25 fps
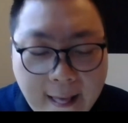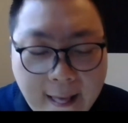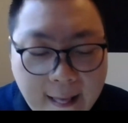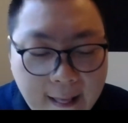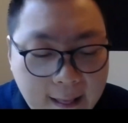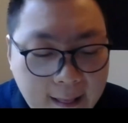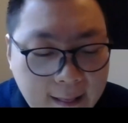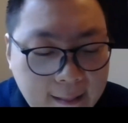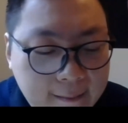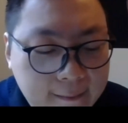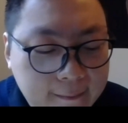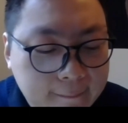
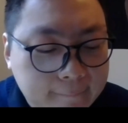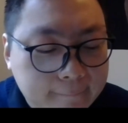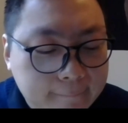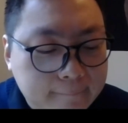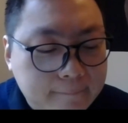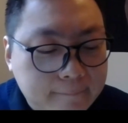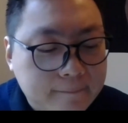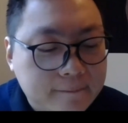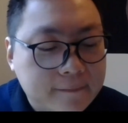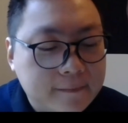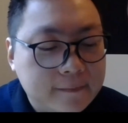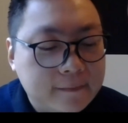And
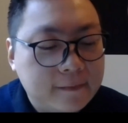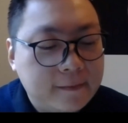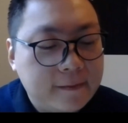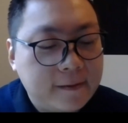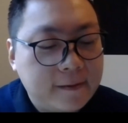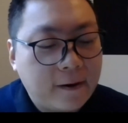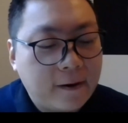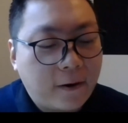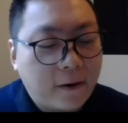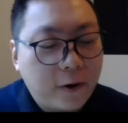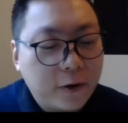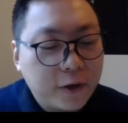
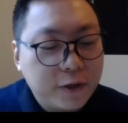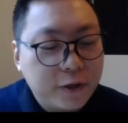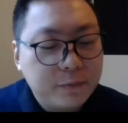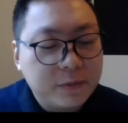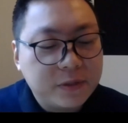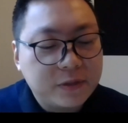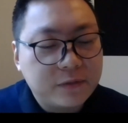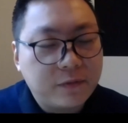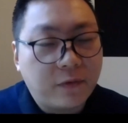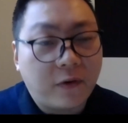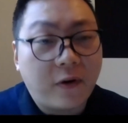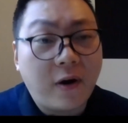the
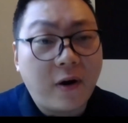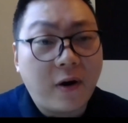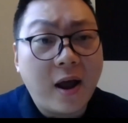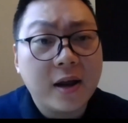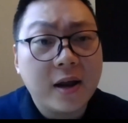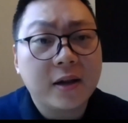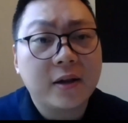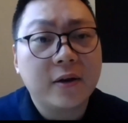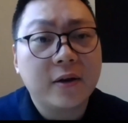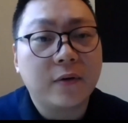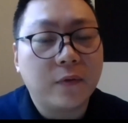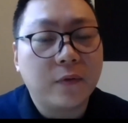arguments for
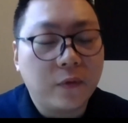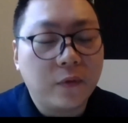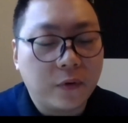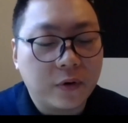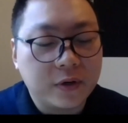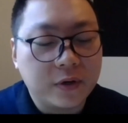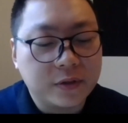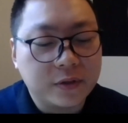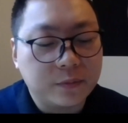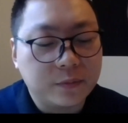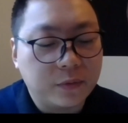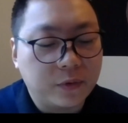either
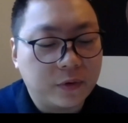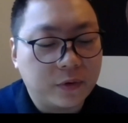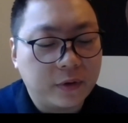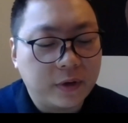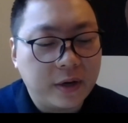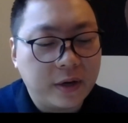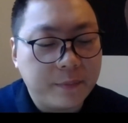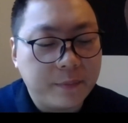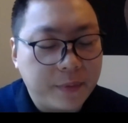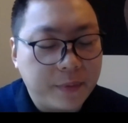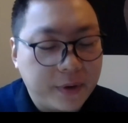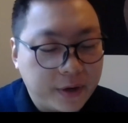or is more
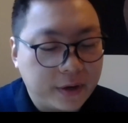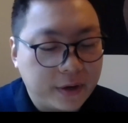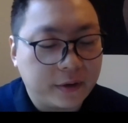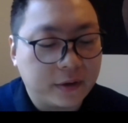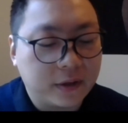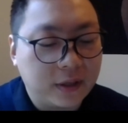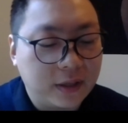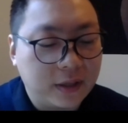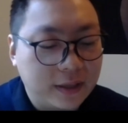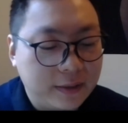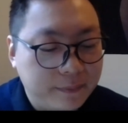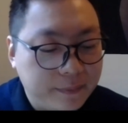
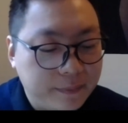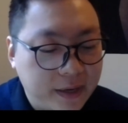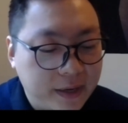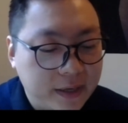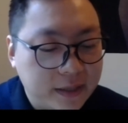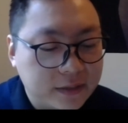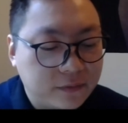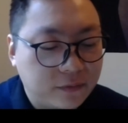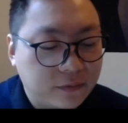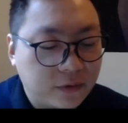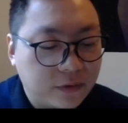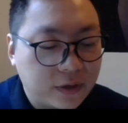empirically
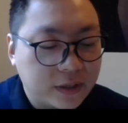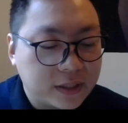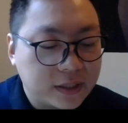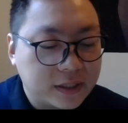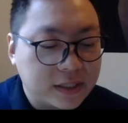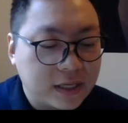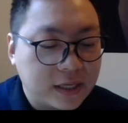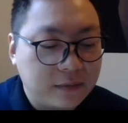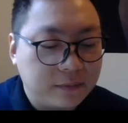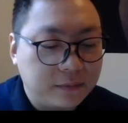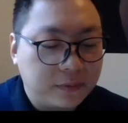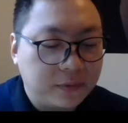based. For
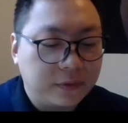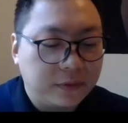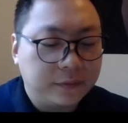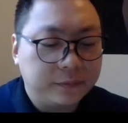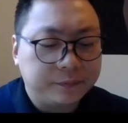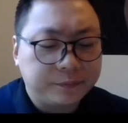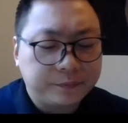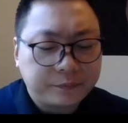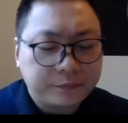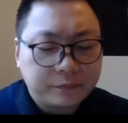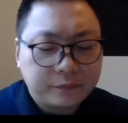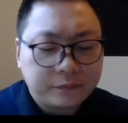example,
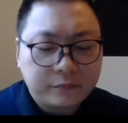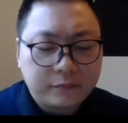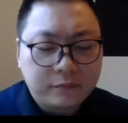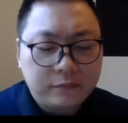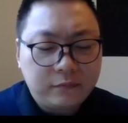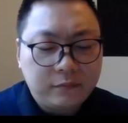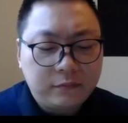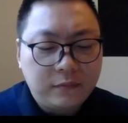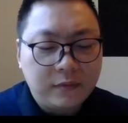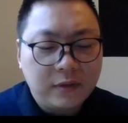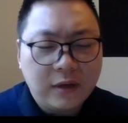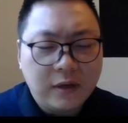
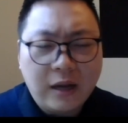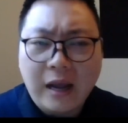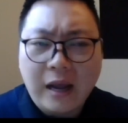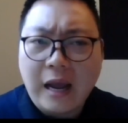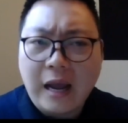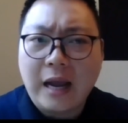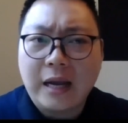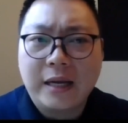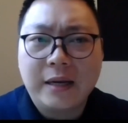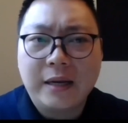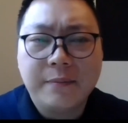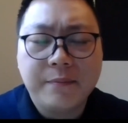
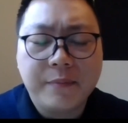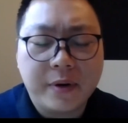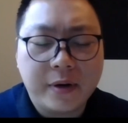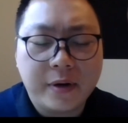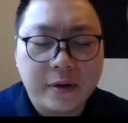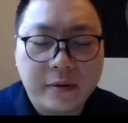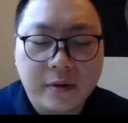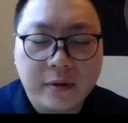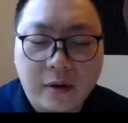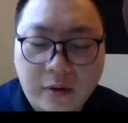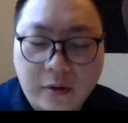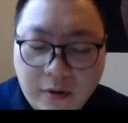
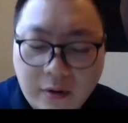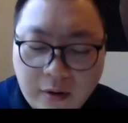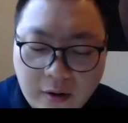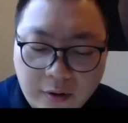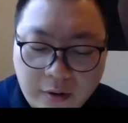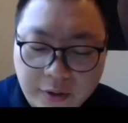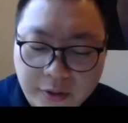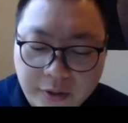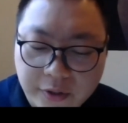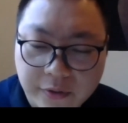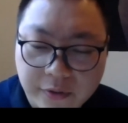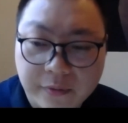Ackenberry
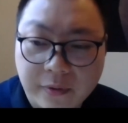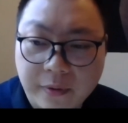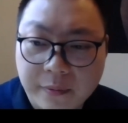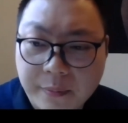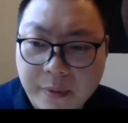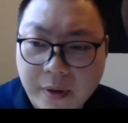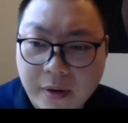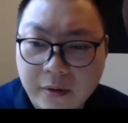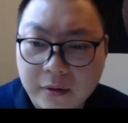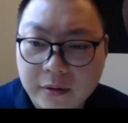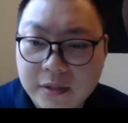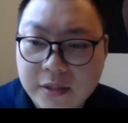argued
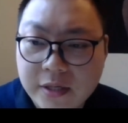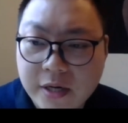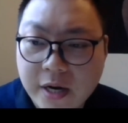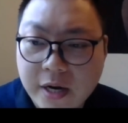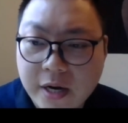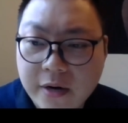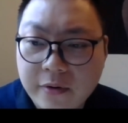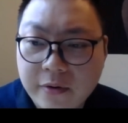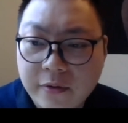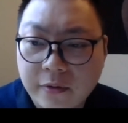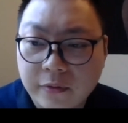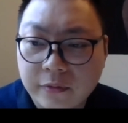about
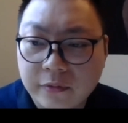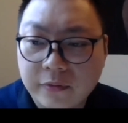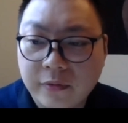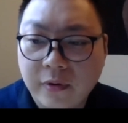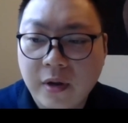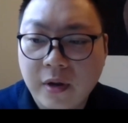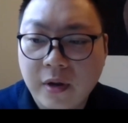10 or